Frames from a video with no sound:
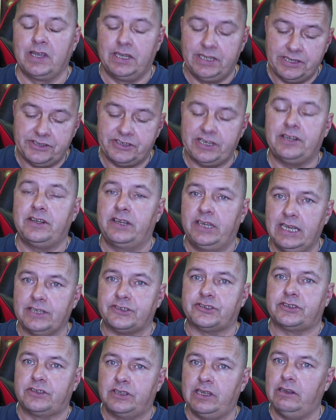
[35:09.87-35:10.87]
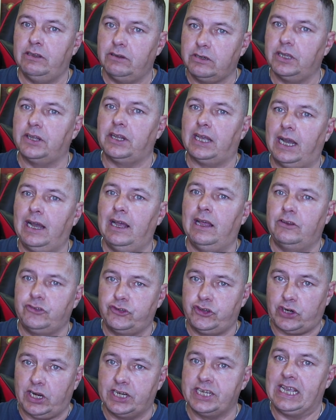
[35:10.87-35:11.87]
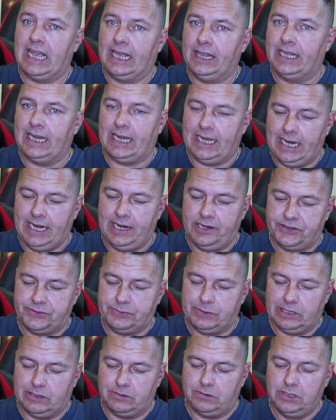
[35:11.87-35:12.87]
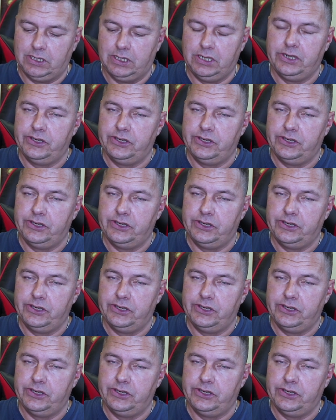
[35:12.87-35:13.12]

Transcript: And they said, yes, they'll look at that and try to get that in as well.